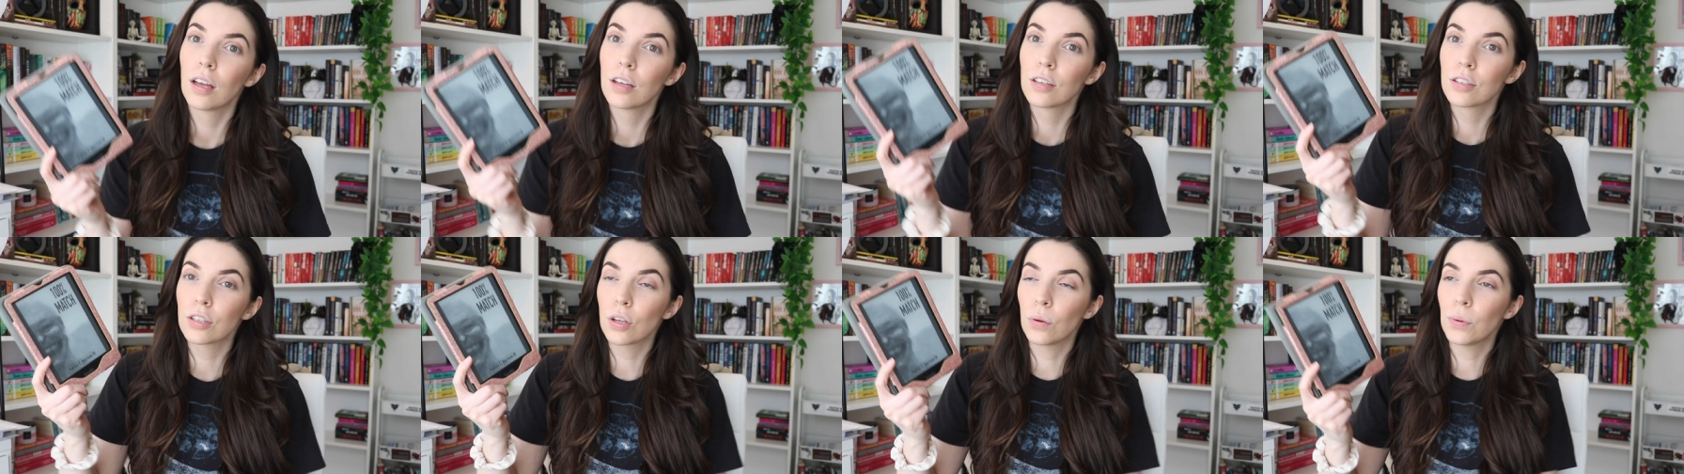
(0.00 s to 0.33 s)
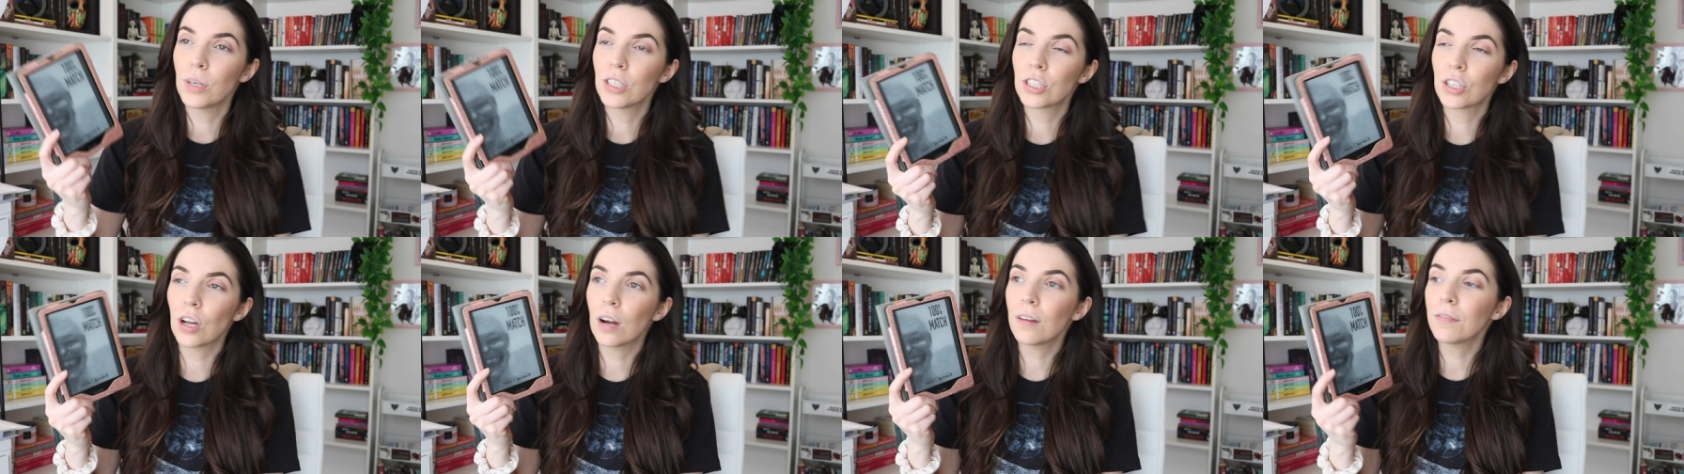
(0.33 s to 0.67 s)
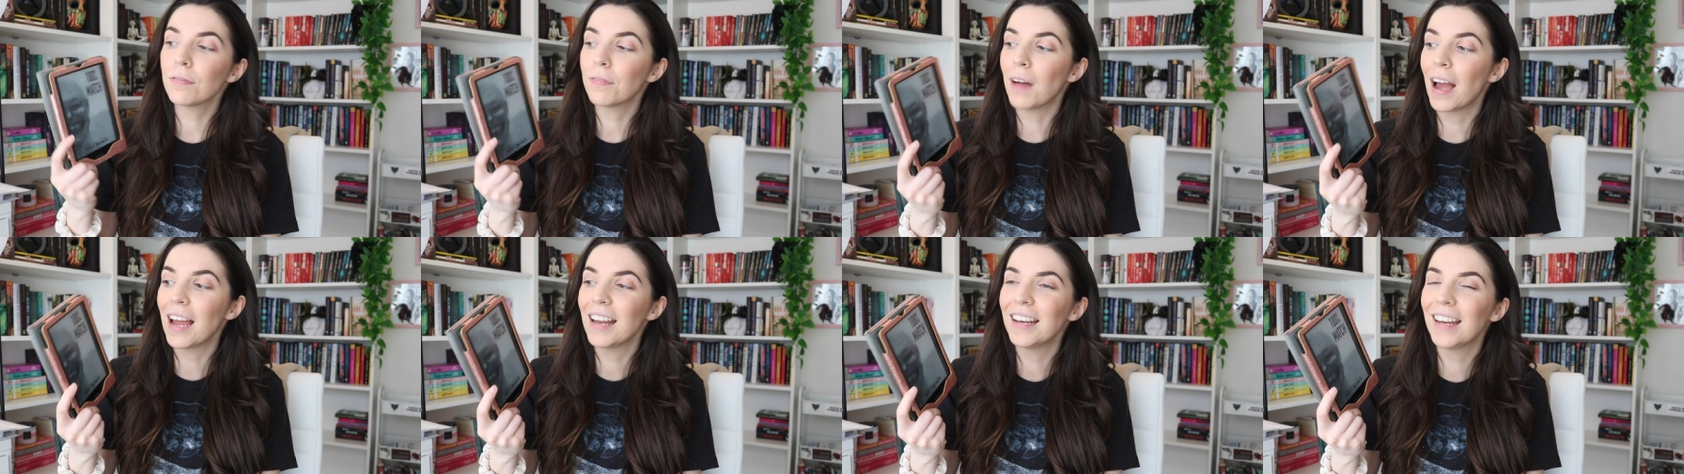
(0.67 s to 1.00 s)
So we
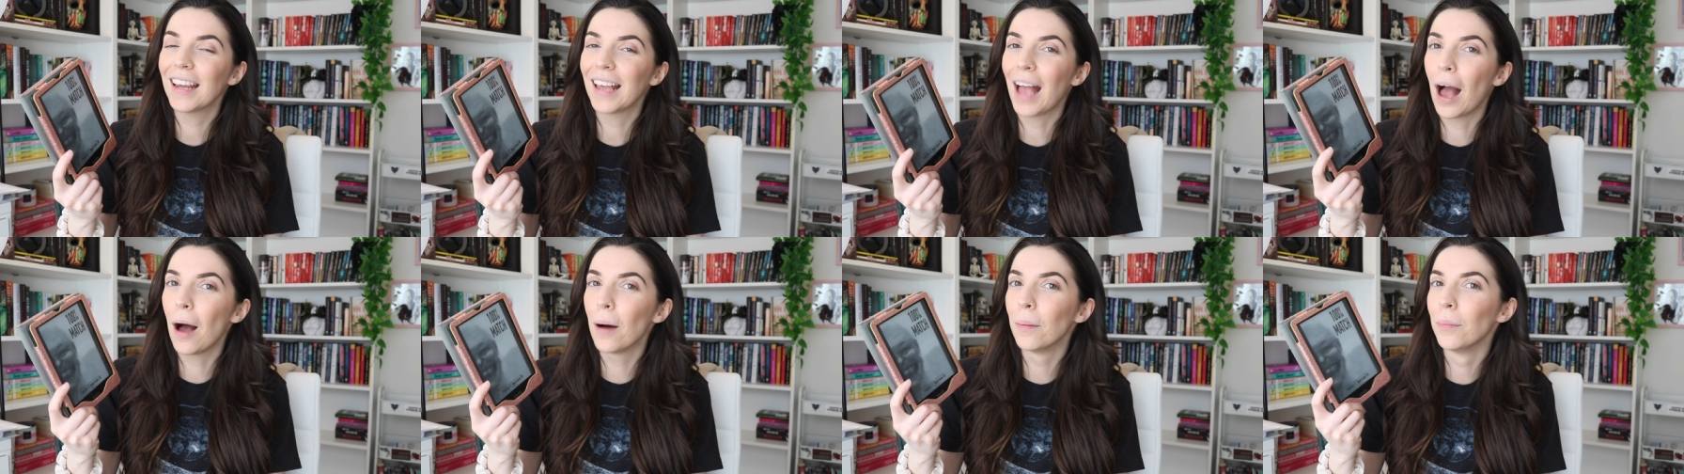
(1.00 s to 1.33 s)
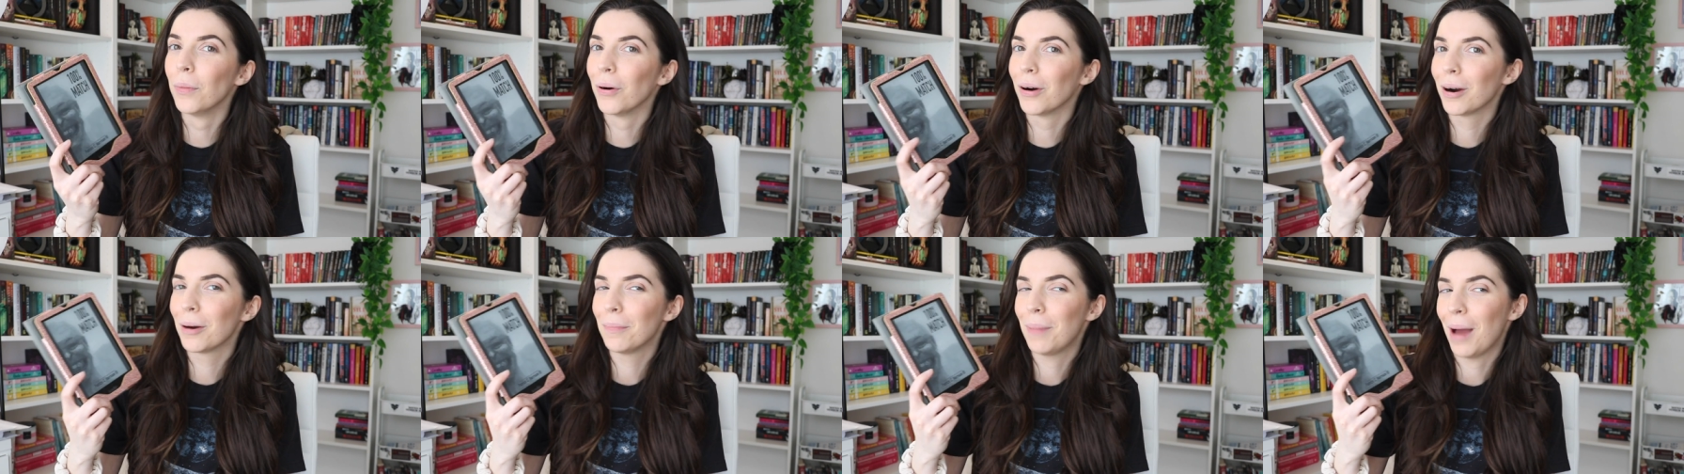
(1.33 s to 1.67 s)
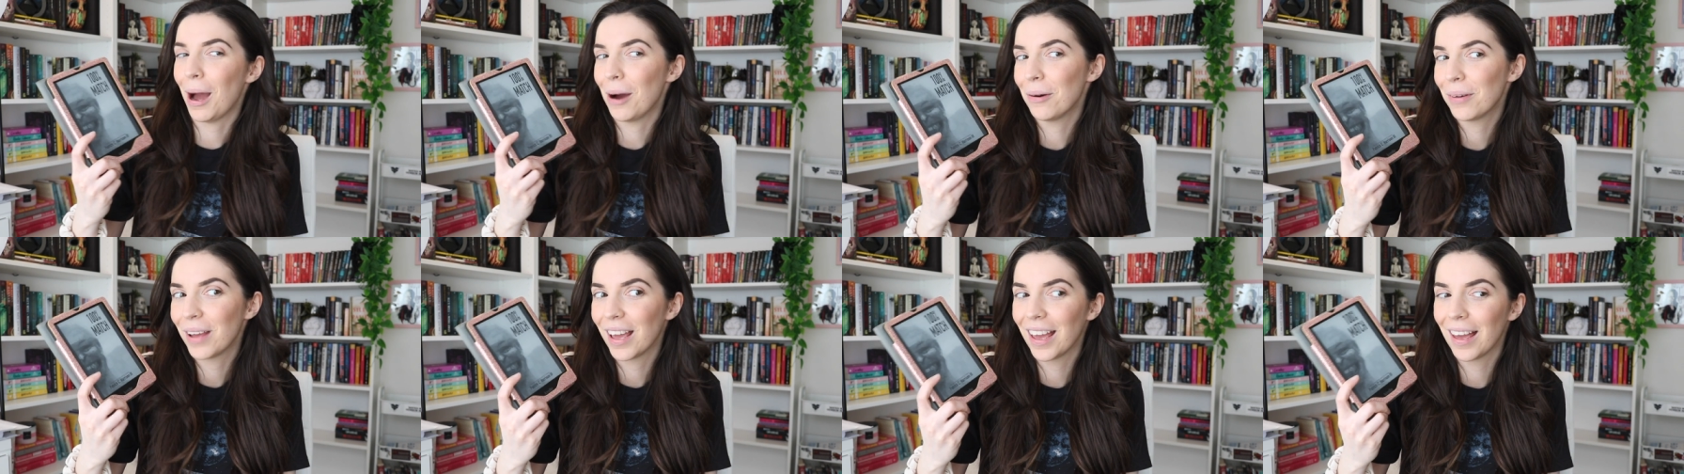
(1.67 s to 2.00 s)
start finding out more
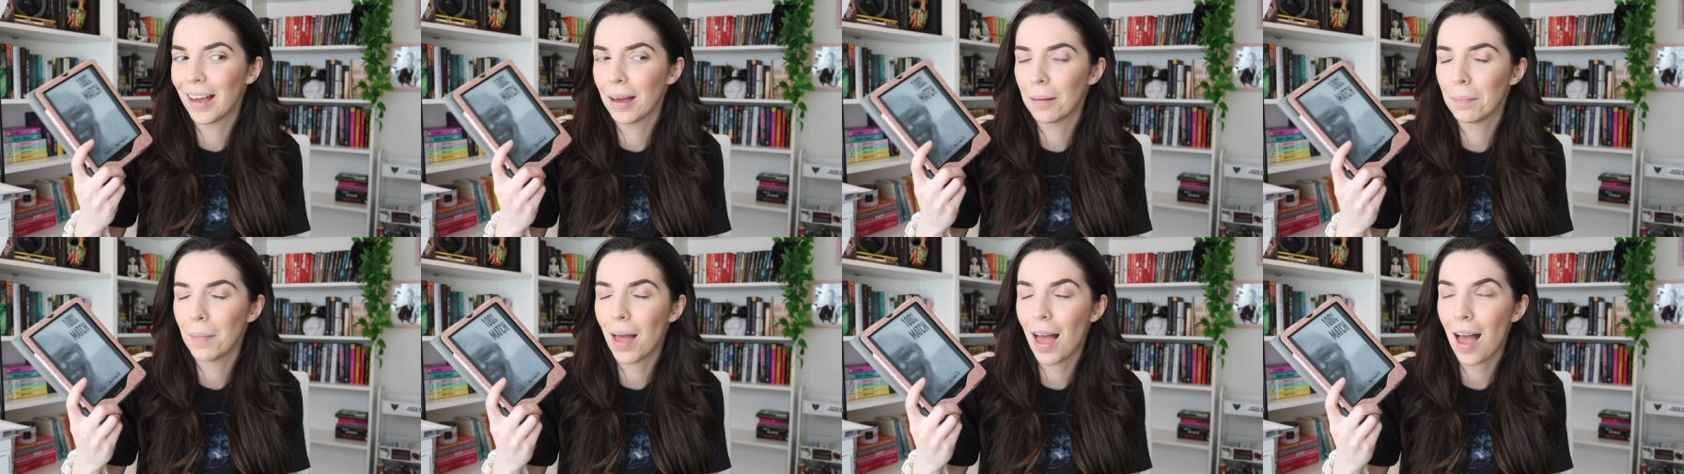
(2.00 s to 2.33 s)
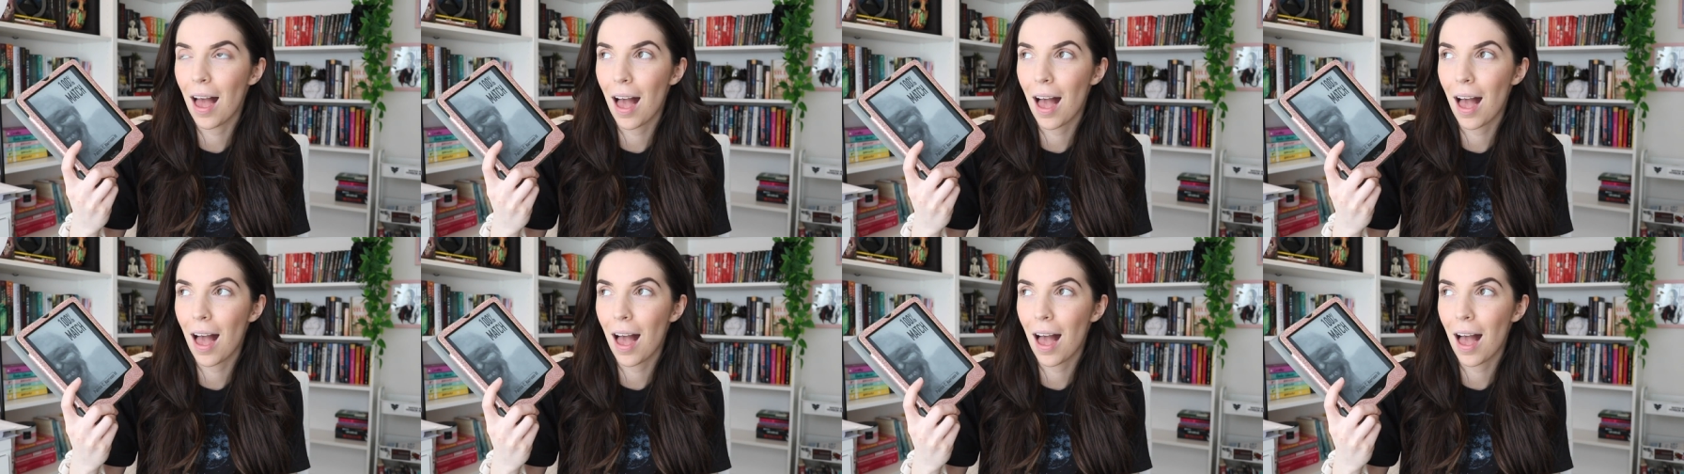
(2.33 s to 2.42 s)
about him,